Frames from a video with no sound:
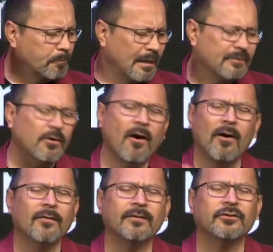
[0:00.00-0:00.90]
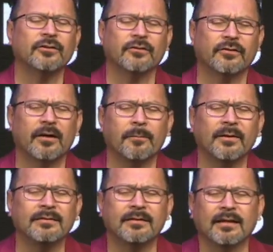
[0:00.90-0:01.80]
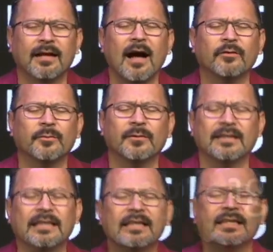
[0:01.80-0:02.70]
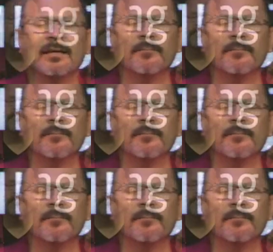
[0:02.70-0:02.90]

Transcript: Bless all the churches that are preaching the gospel in the Inland